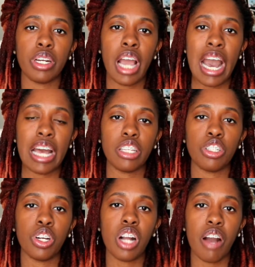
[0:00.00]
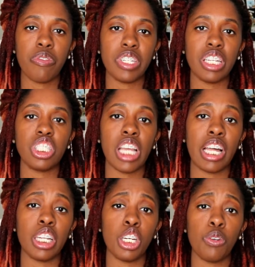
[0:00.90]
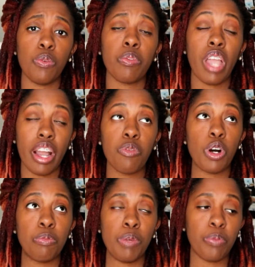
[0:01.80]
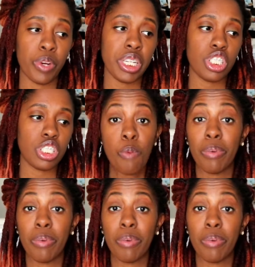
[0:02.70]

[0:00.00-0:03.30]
not your confidentiality will be breached.